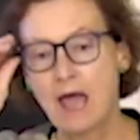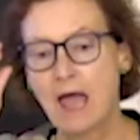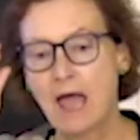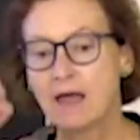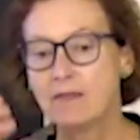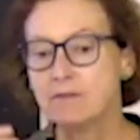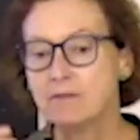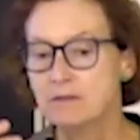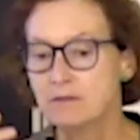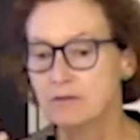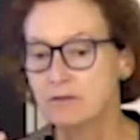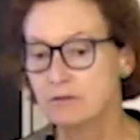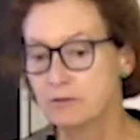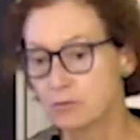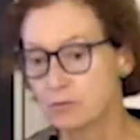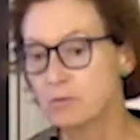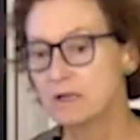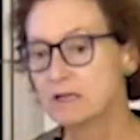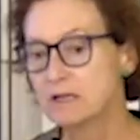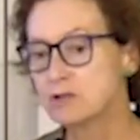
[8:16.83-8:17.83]
And
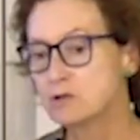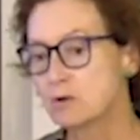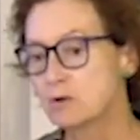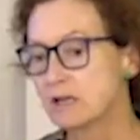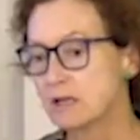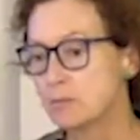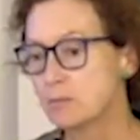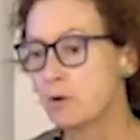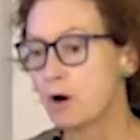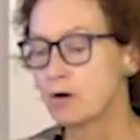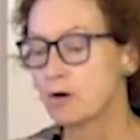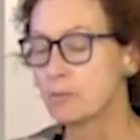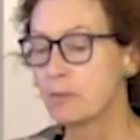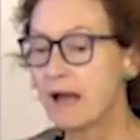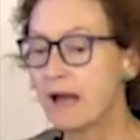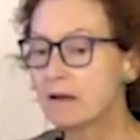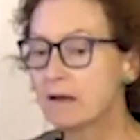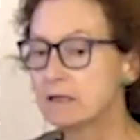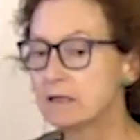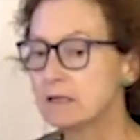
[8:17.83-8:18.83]
the really tricky part
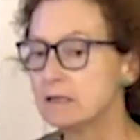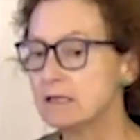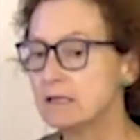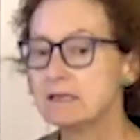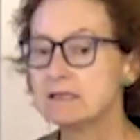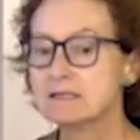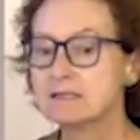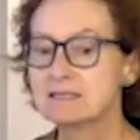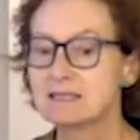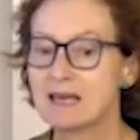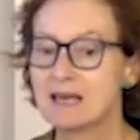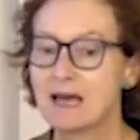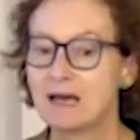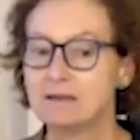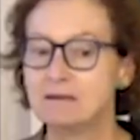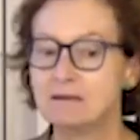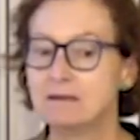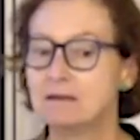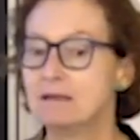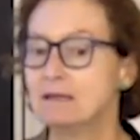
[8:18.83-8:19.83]
about it is
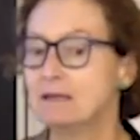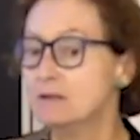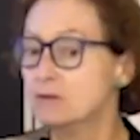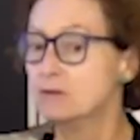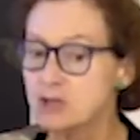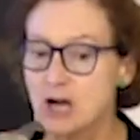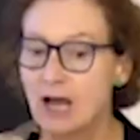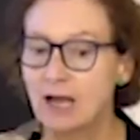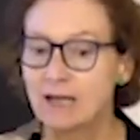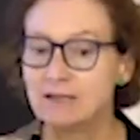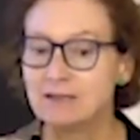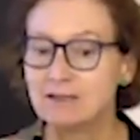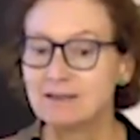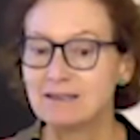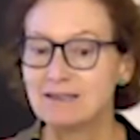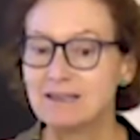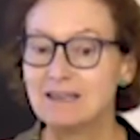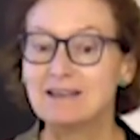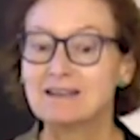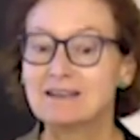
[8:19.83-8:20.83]
that in China,
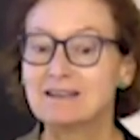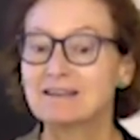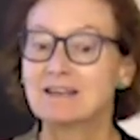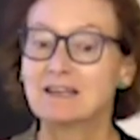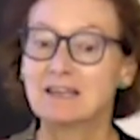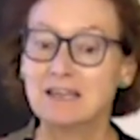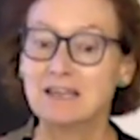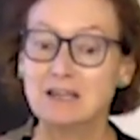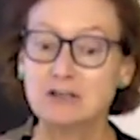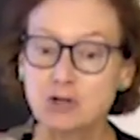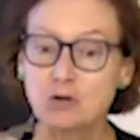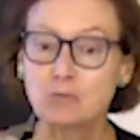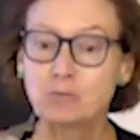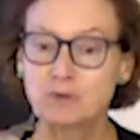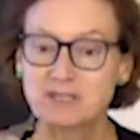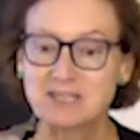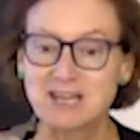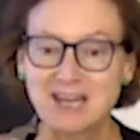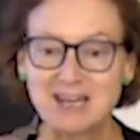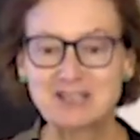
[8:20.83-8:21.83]

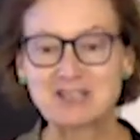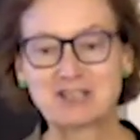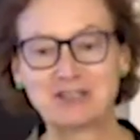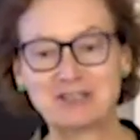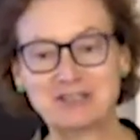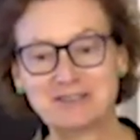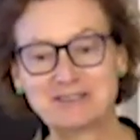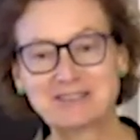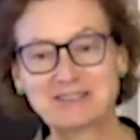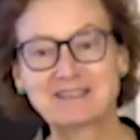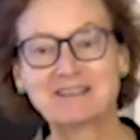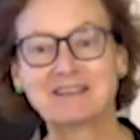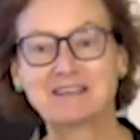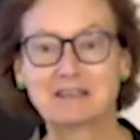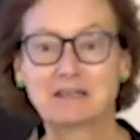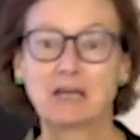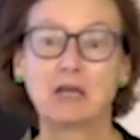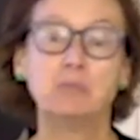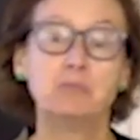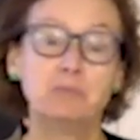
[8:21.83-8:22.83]
interpretations
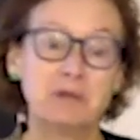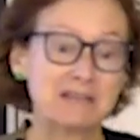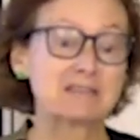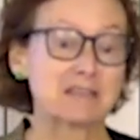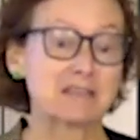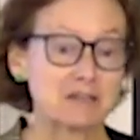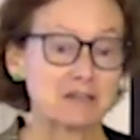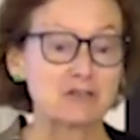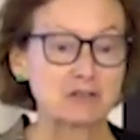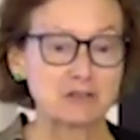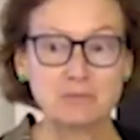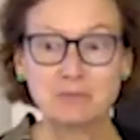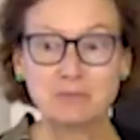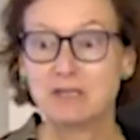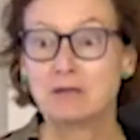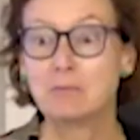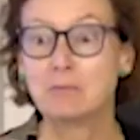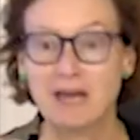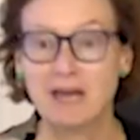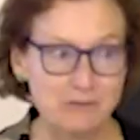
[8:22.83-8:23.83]
can essentially
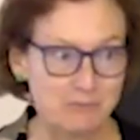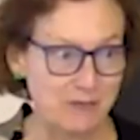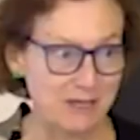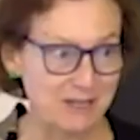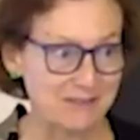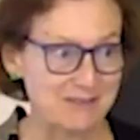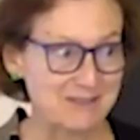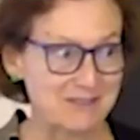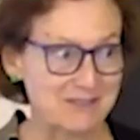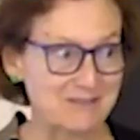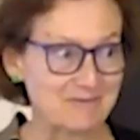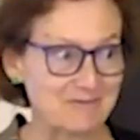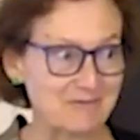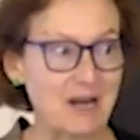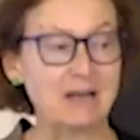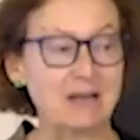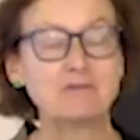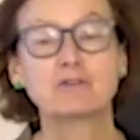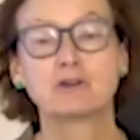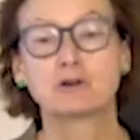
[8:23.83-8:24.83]
be amendments,
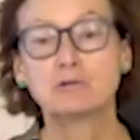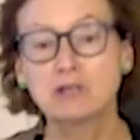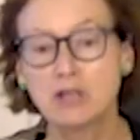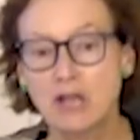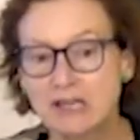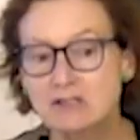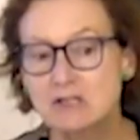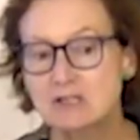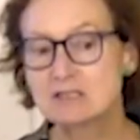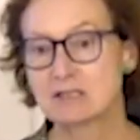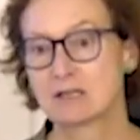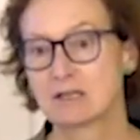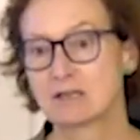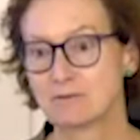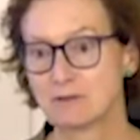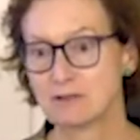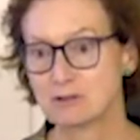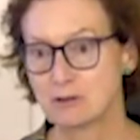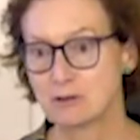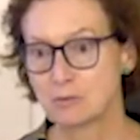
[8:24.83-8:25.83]
right? They're
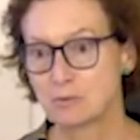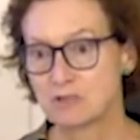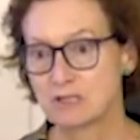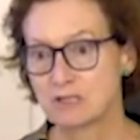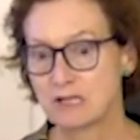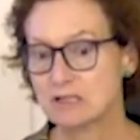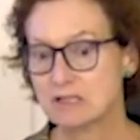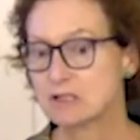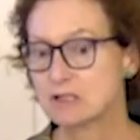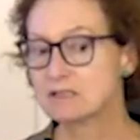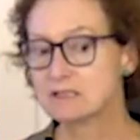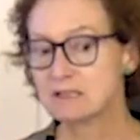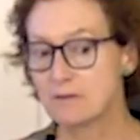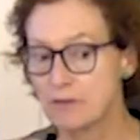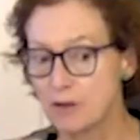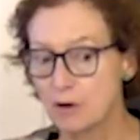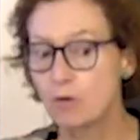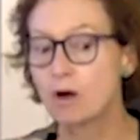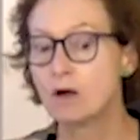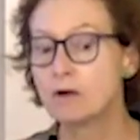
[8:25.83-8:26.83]
legislative interpretations.
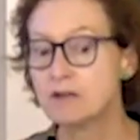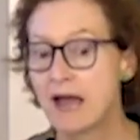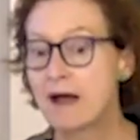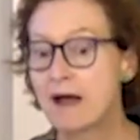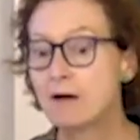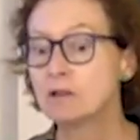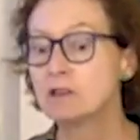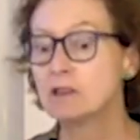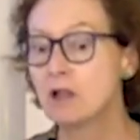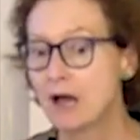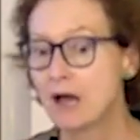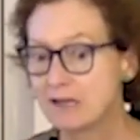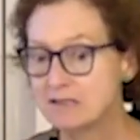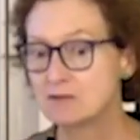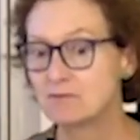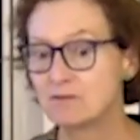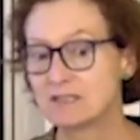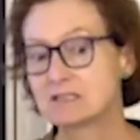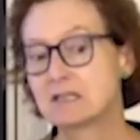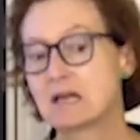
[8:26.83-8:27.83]
And there are now
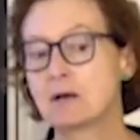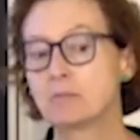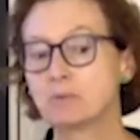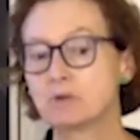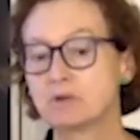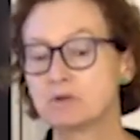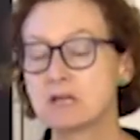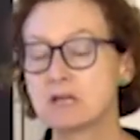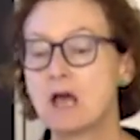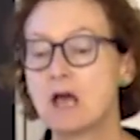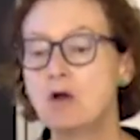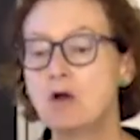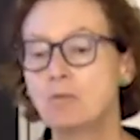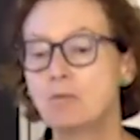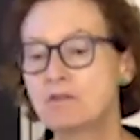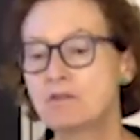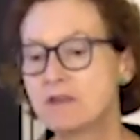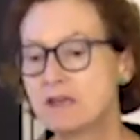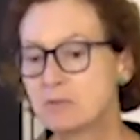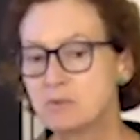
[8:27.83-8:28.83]
lots of examples
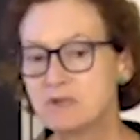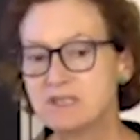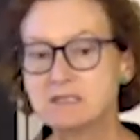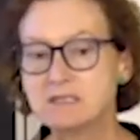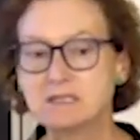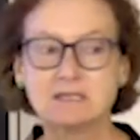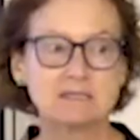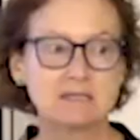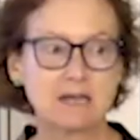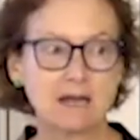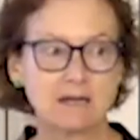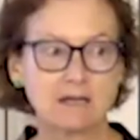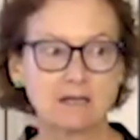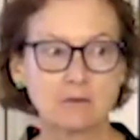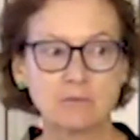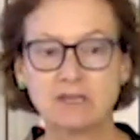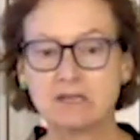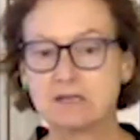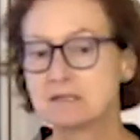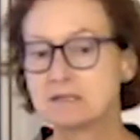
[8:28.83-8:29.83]
where the NPC Standing
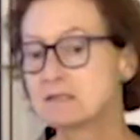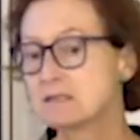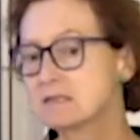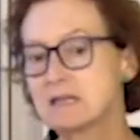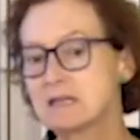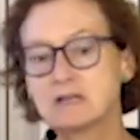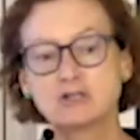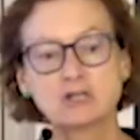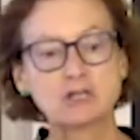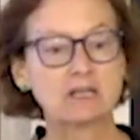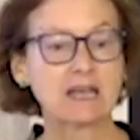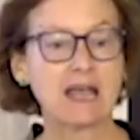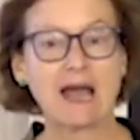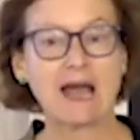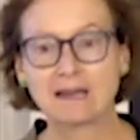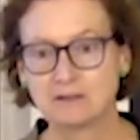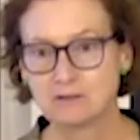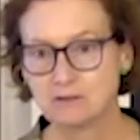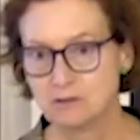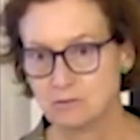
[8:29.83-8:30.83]
Committee has essentially
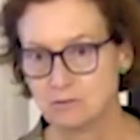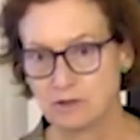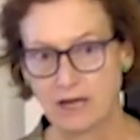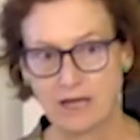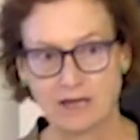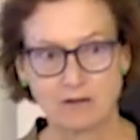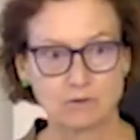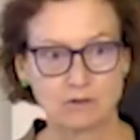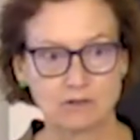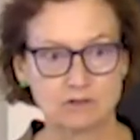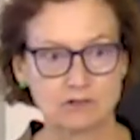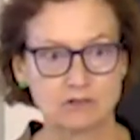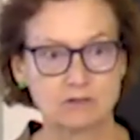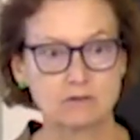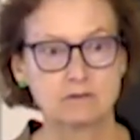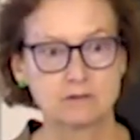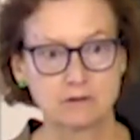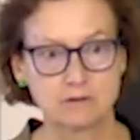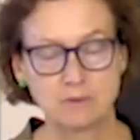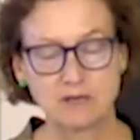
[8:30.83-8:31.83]
added new language
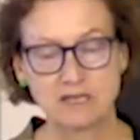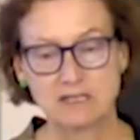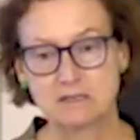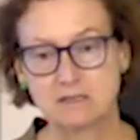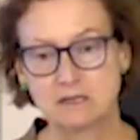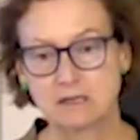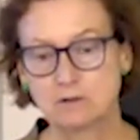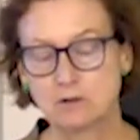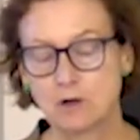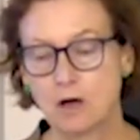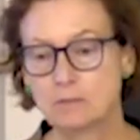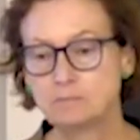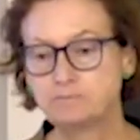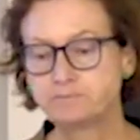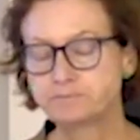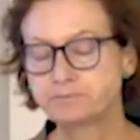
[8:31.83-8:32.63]
to the basic law.